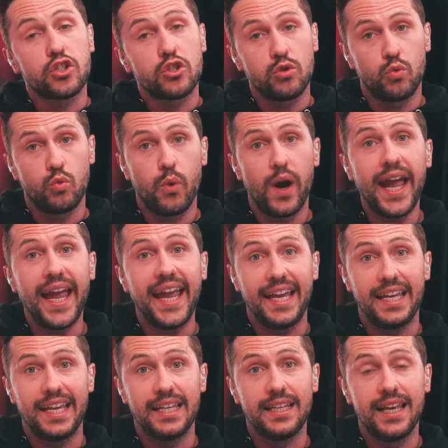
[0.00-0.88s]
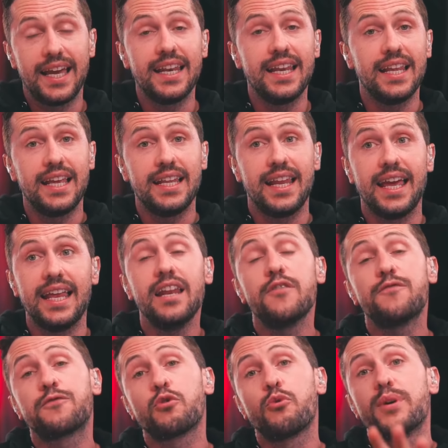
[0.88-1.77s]
swayed and, and, and,
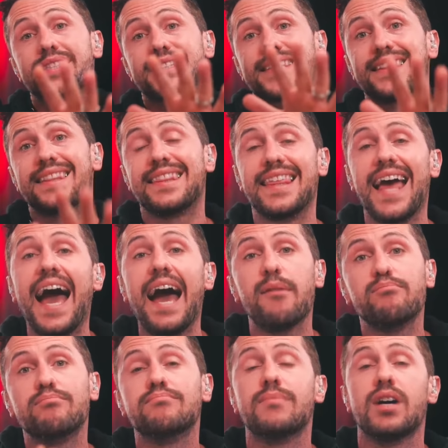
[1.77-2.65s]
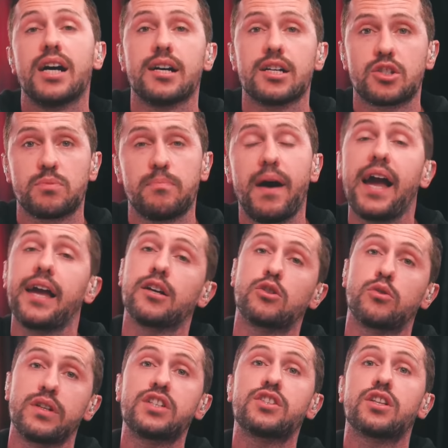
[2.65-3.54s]
influenced that much by
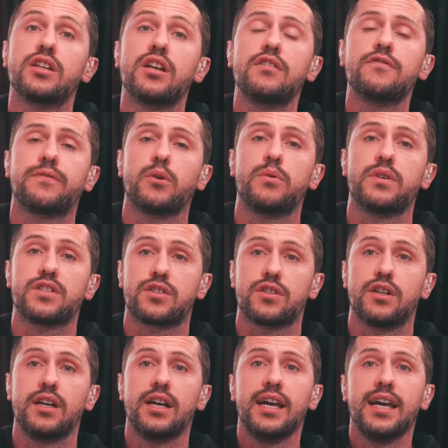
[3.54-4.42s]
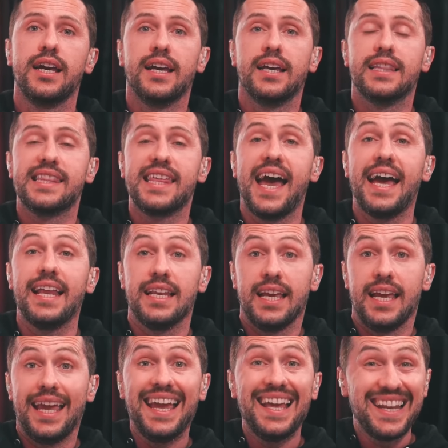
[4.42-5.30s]
a Christian influencer
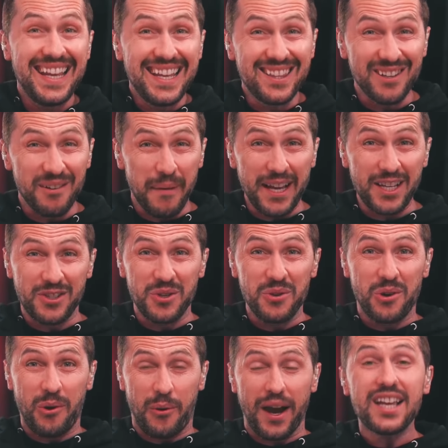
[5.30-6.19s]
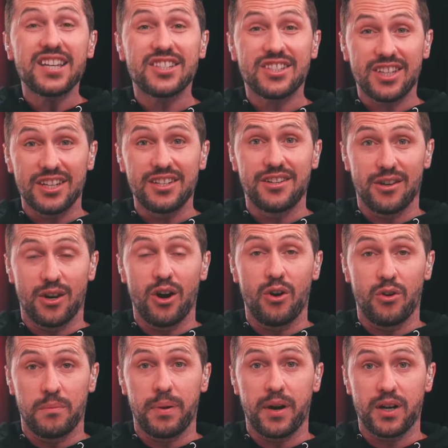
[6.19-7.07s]
that it either makes you question
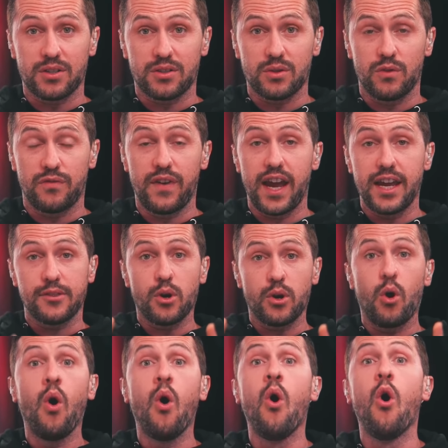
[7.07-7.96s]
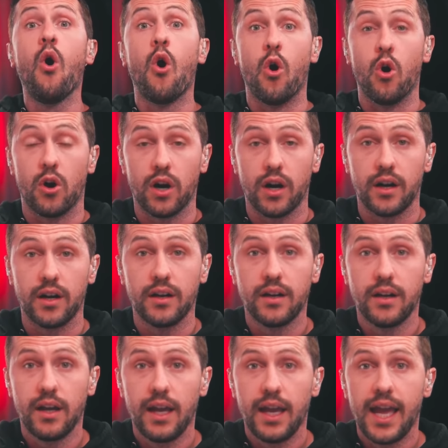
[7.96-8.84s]
your own personal faith
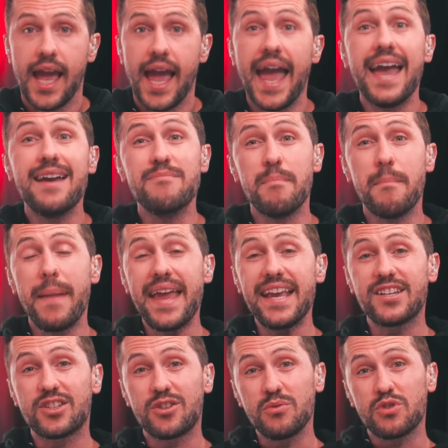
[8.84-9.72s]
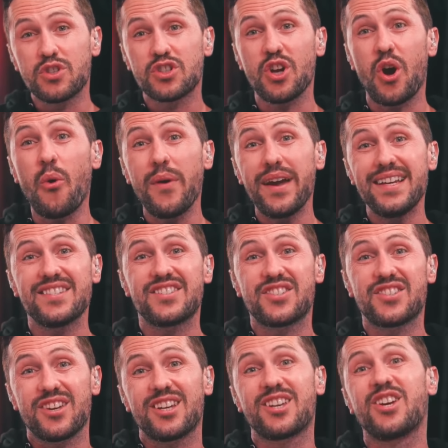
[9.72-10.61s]
or it makes you so
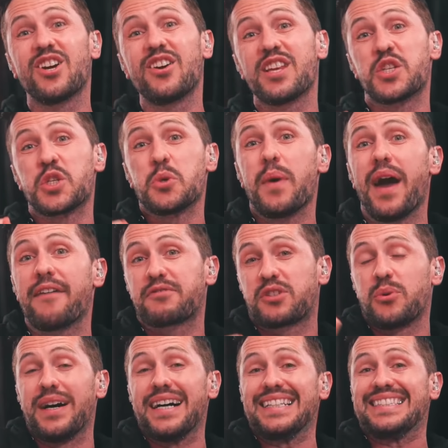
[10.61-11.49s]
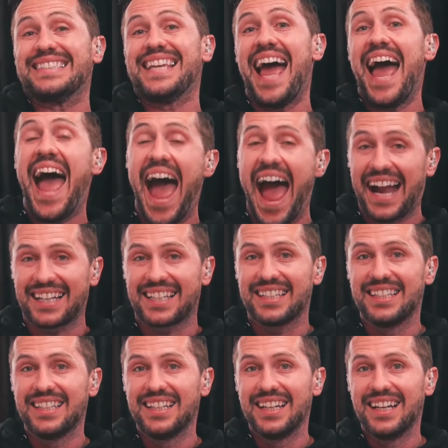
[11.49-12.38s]
insecure that you have to
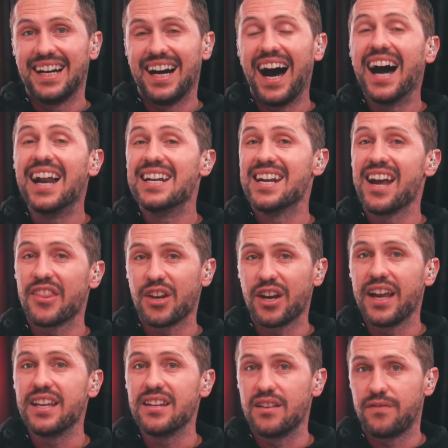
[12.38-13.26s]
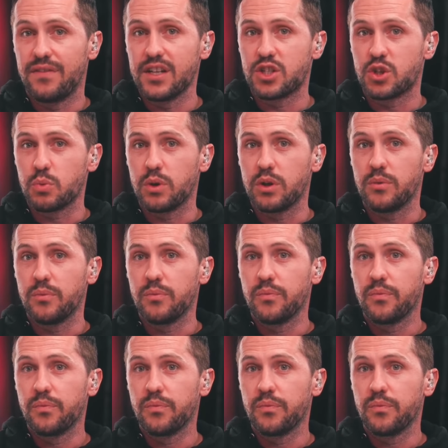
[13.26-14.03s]
attack another individual.